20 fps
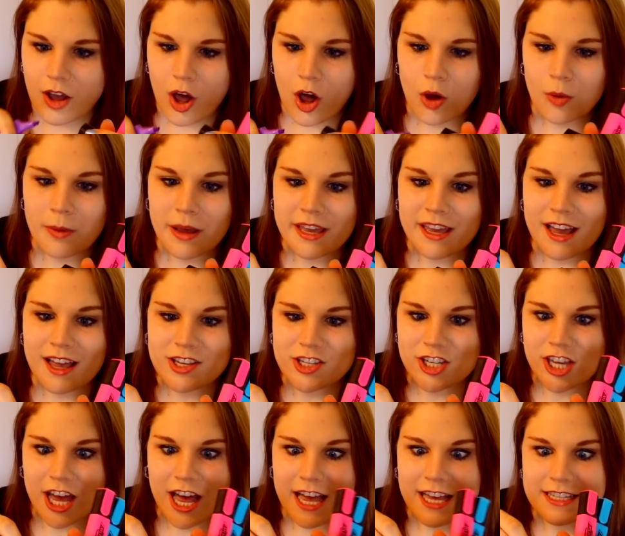Oh my gosh,
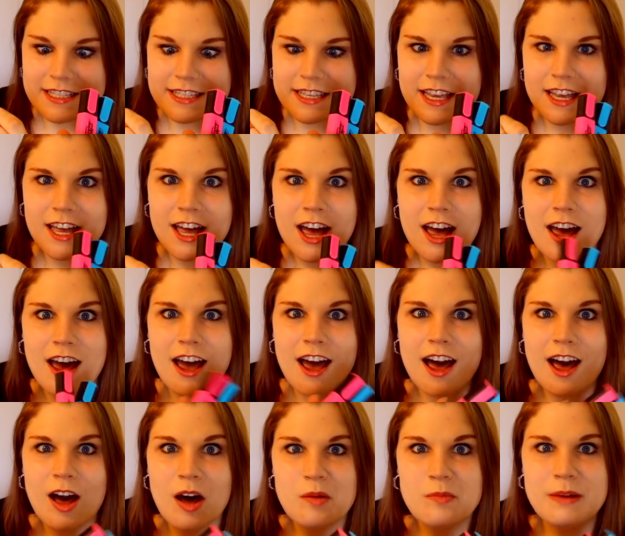guys.
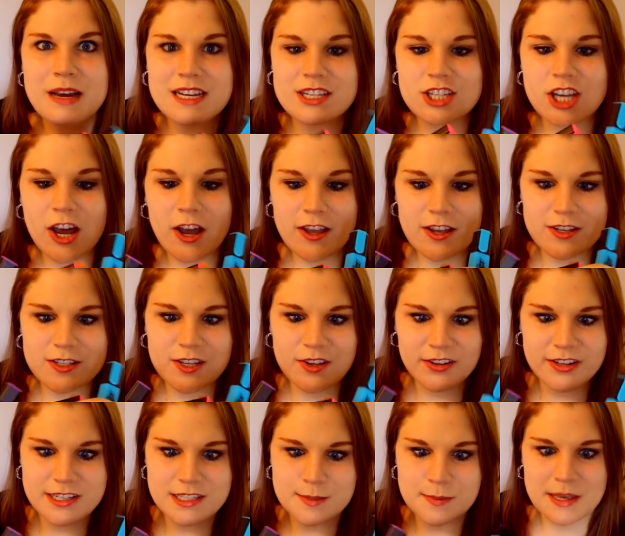My
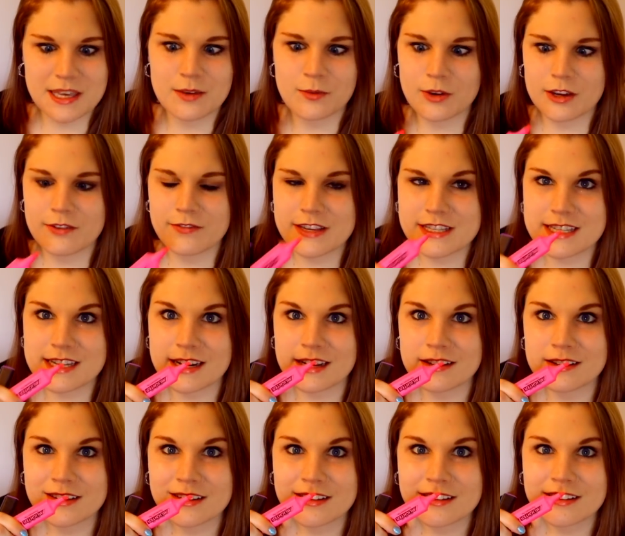childhood is being revisited.